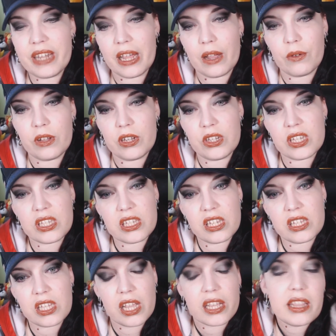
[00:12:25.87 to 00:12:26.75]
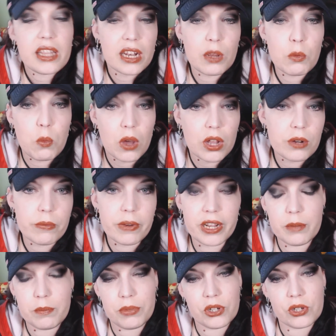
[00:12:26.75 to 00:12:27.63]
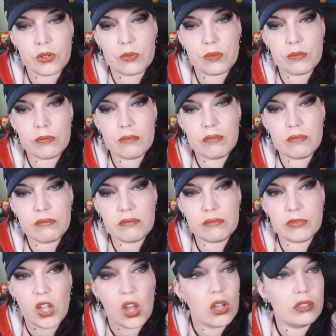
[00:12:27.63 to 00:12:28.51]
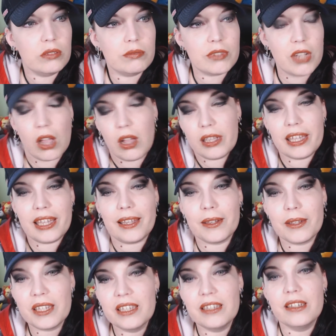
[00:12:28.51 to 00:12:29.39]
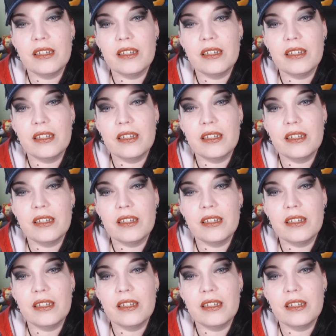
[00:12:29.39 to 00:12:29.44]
now and just decide that I want to write a book called Cocky.